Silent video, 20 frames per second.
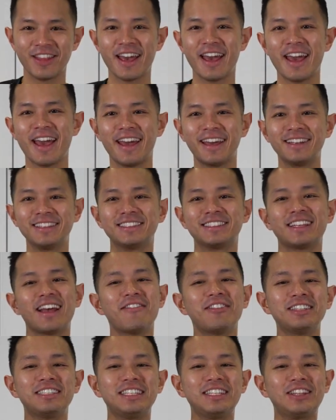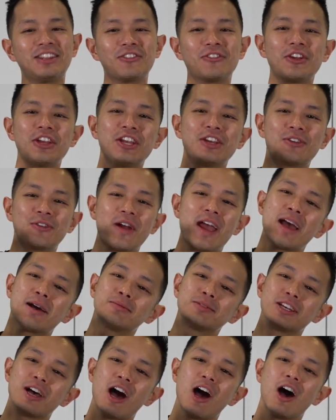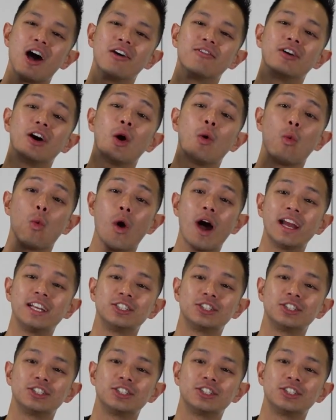then 73 grams of white